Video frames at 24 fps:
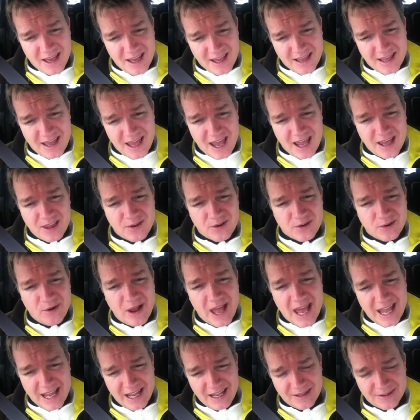K through
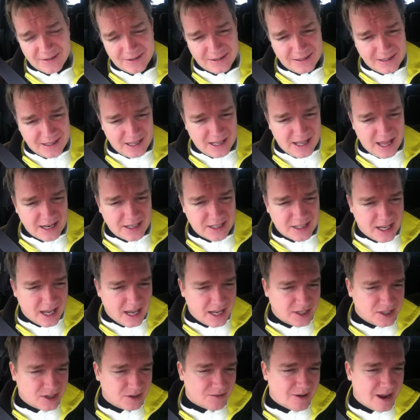8
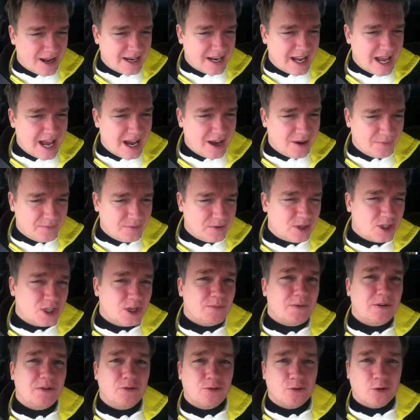education right now should
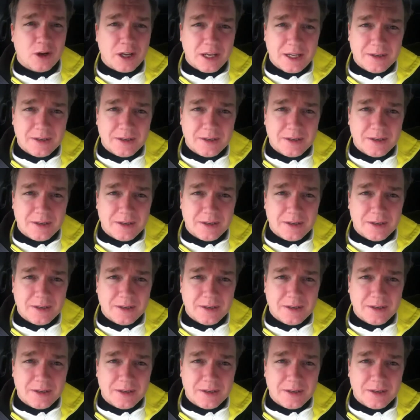be free